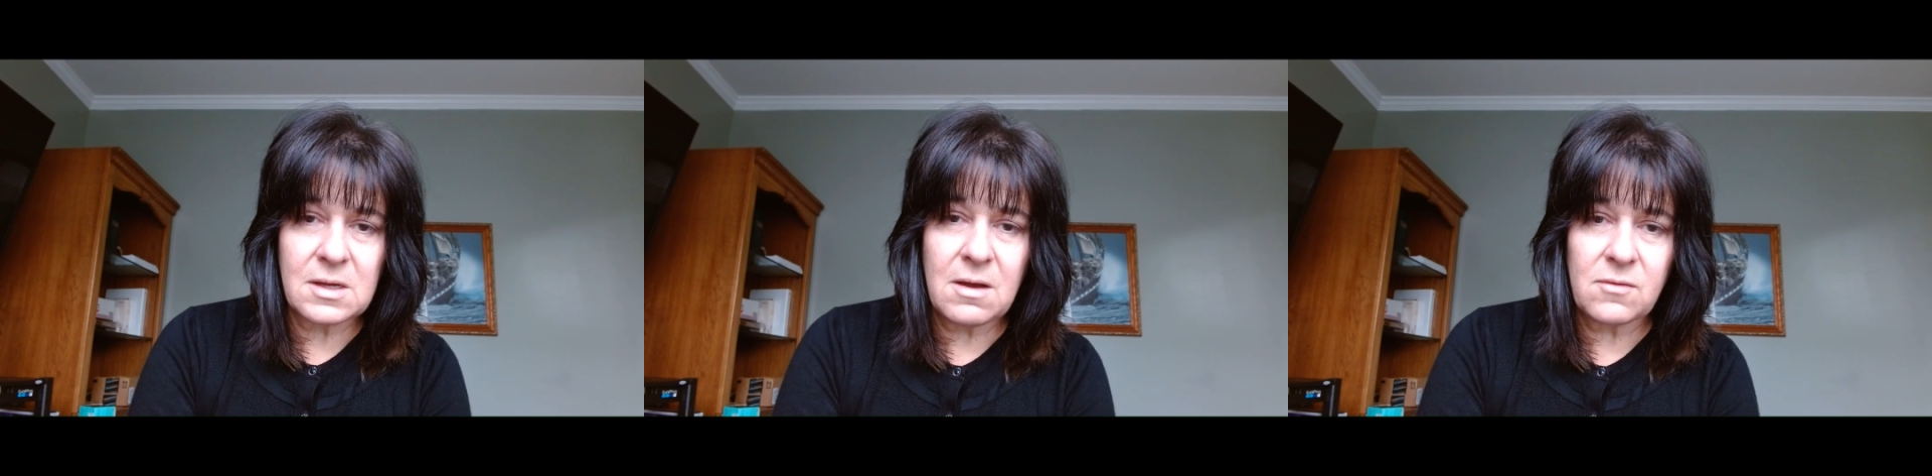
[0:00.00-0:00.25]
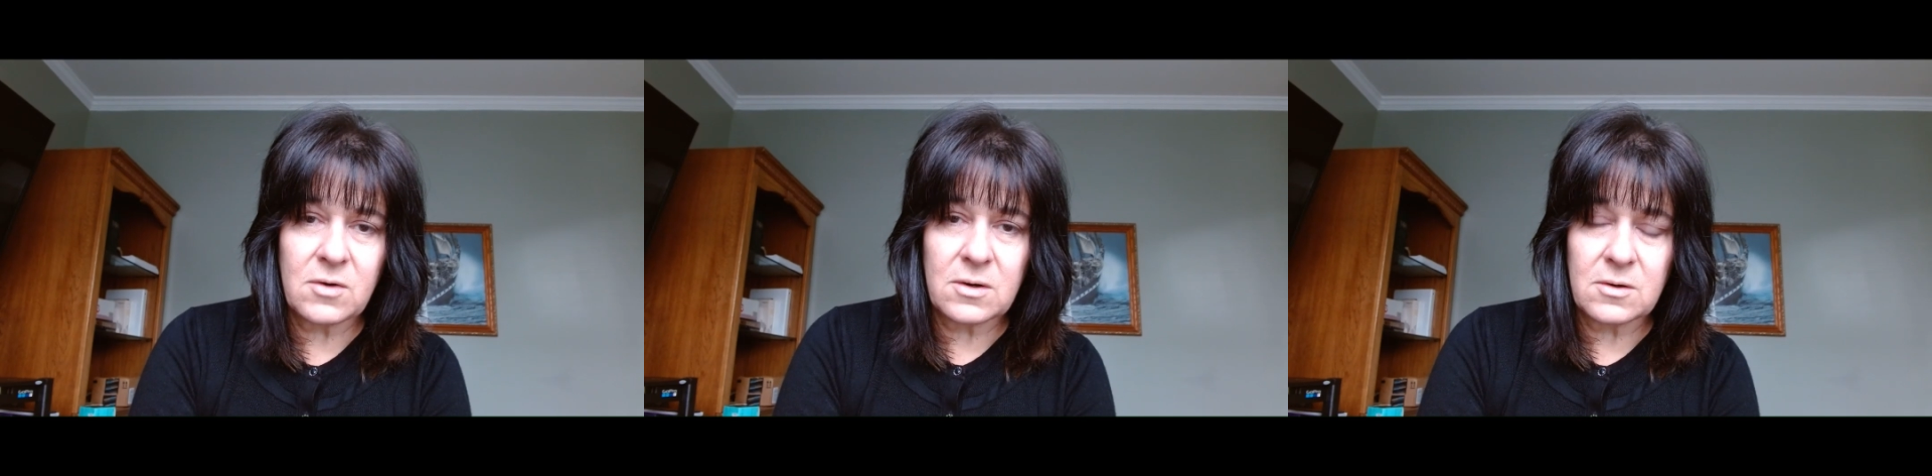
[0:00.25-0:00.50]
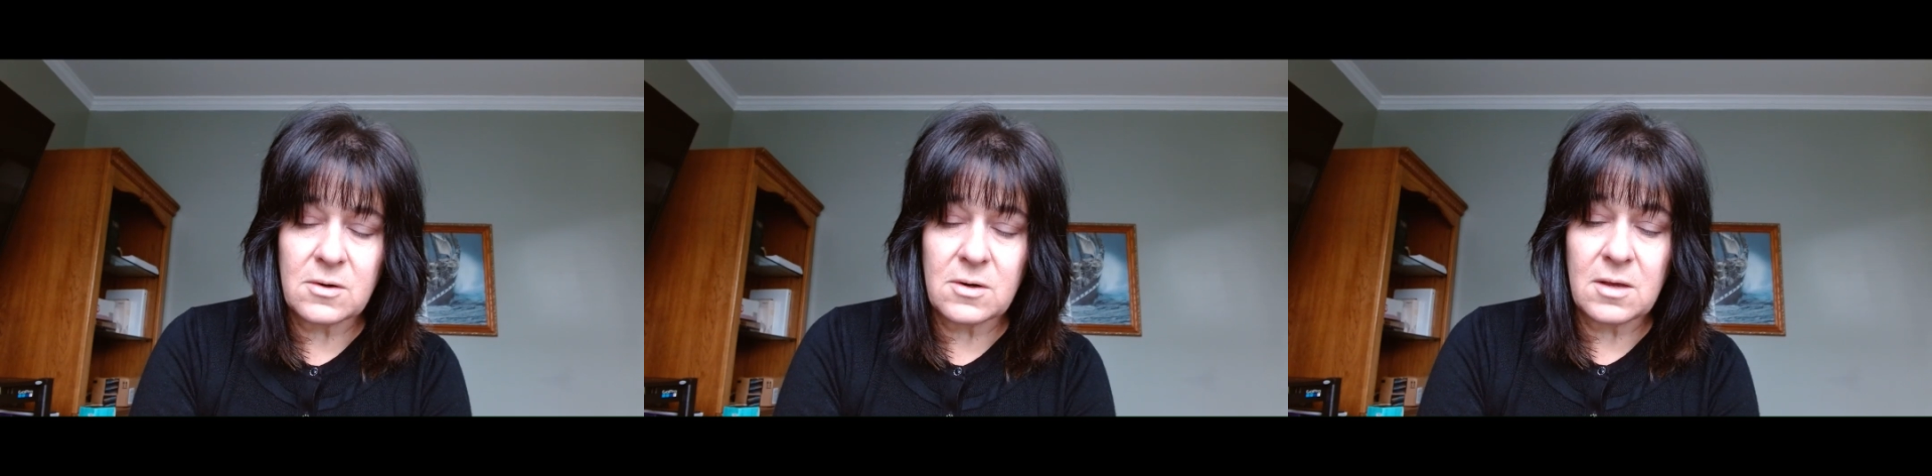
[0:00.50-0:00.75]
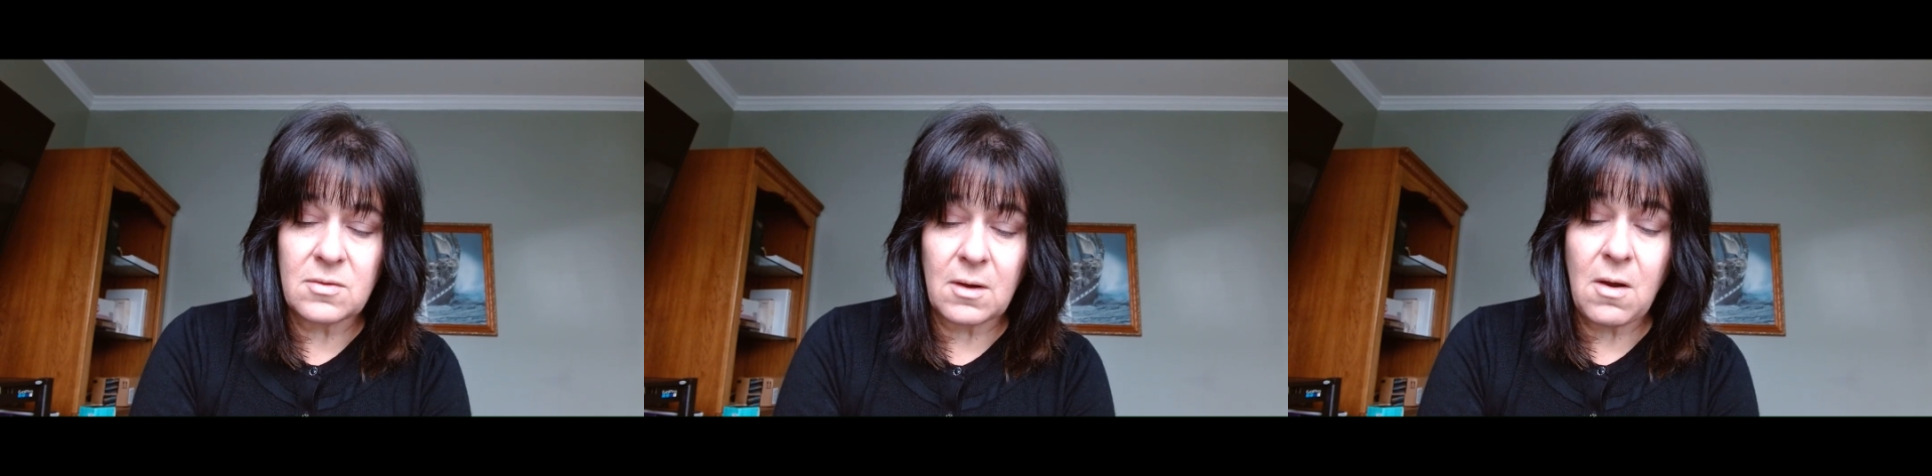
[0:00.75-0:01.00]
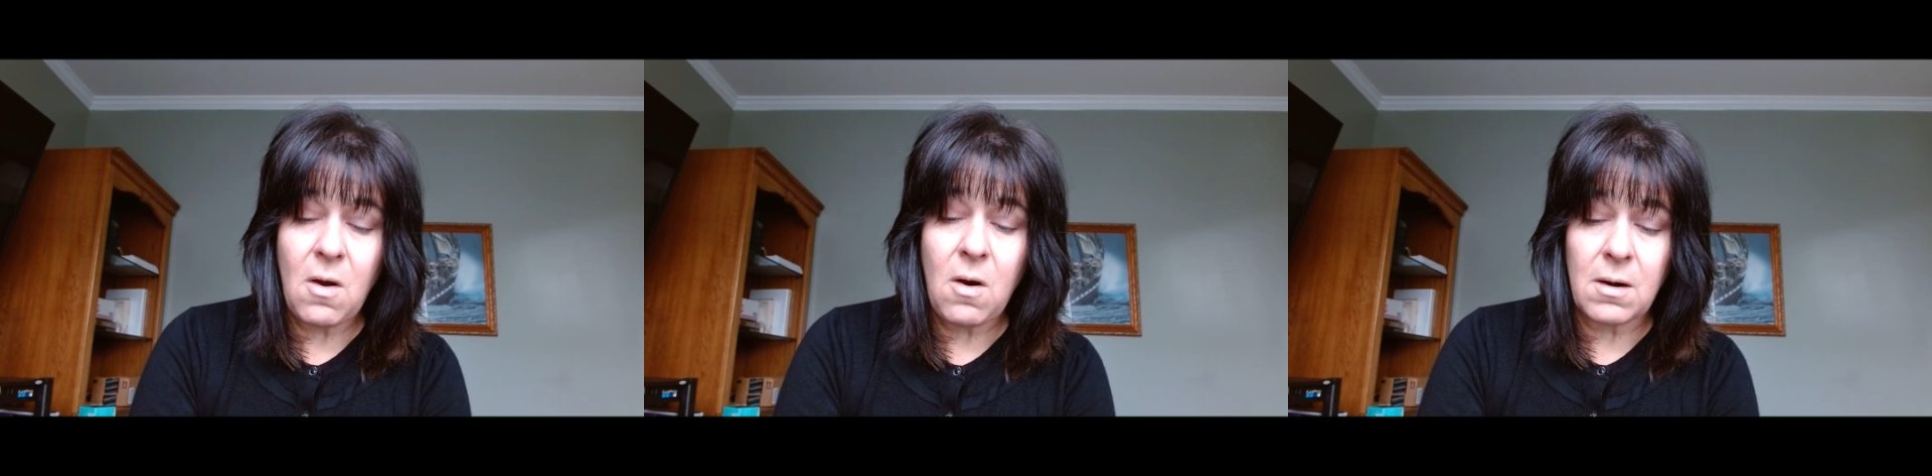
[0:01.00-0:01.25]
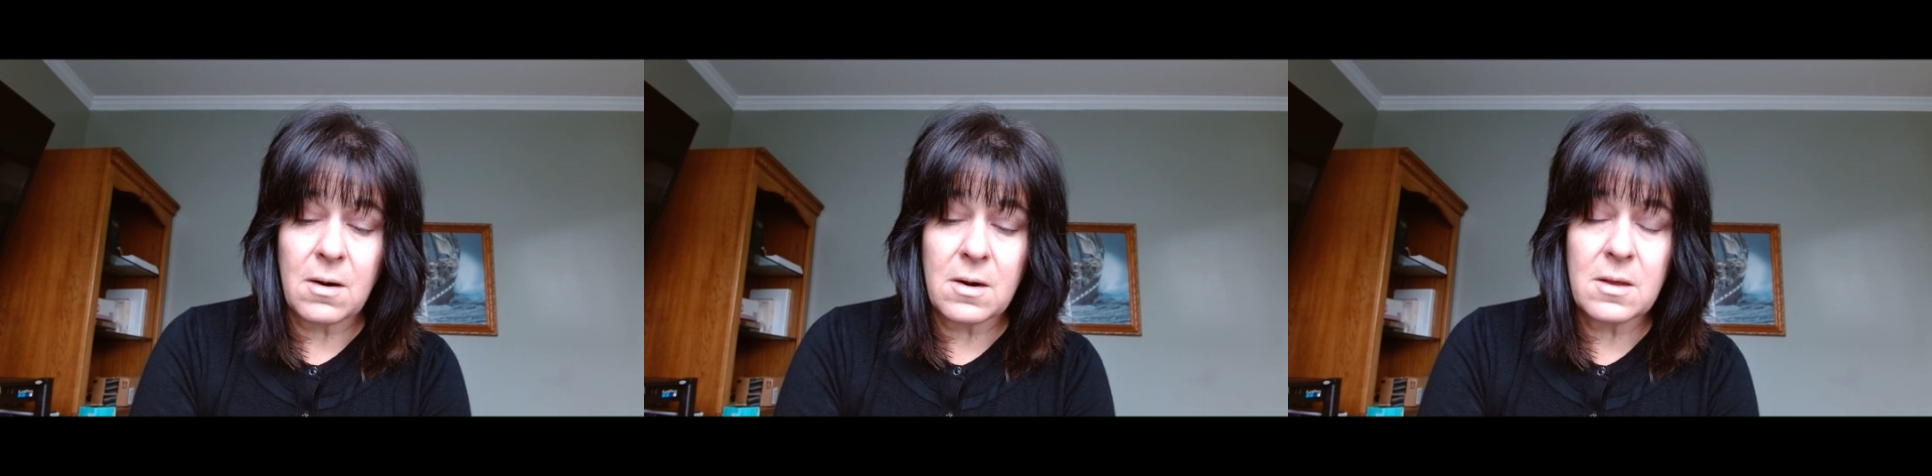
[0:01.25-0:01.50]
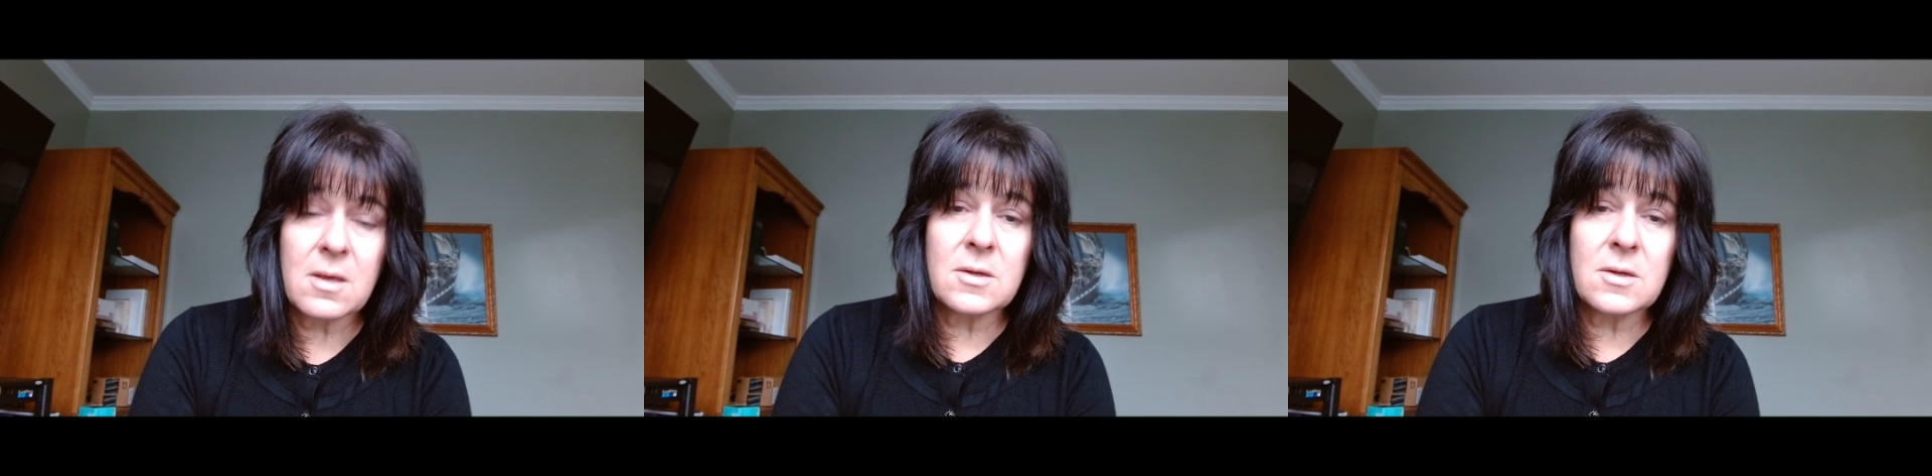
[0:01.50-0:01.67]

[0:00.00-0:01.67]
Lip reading: covered underneath the card.